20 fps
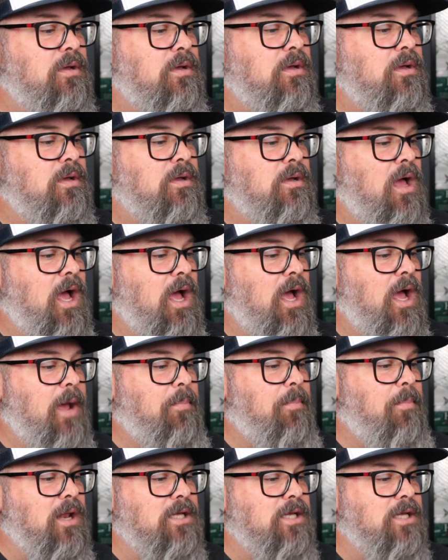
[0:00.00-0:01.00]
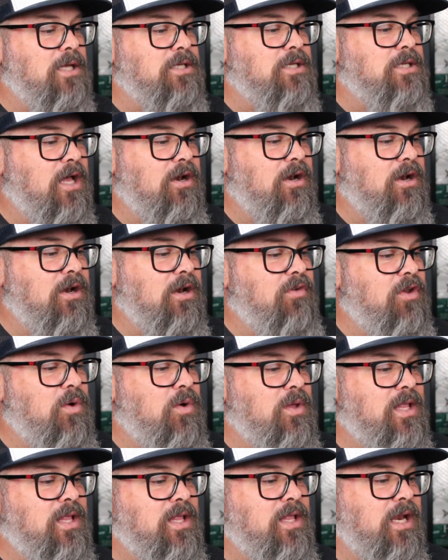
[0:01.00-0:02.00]
I apologize. I don't even know what that
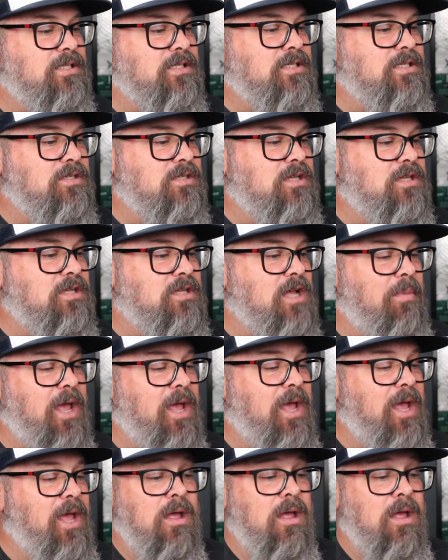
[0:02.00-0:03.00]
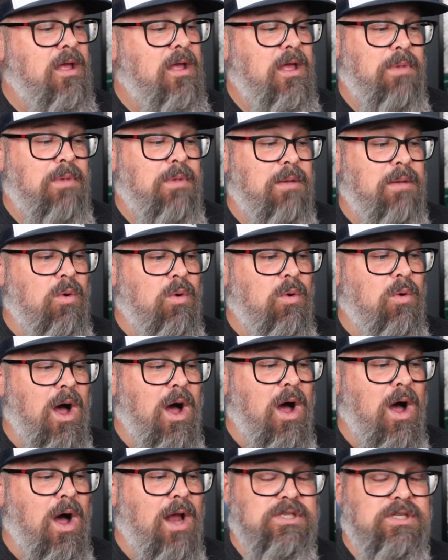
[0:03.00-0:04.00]
is off the top of my head. Maybe Wallace will
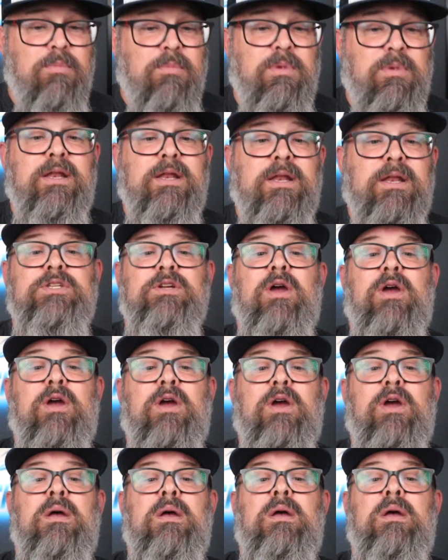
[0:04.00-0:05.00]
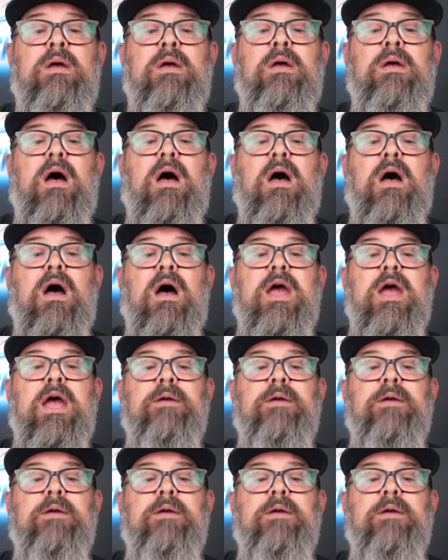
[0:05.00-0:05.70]
tell me on Instagram. All right.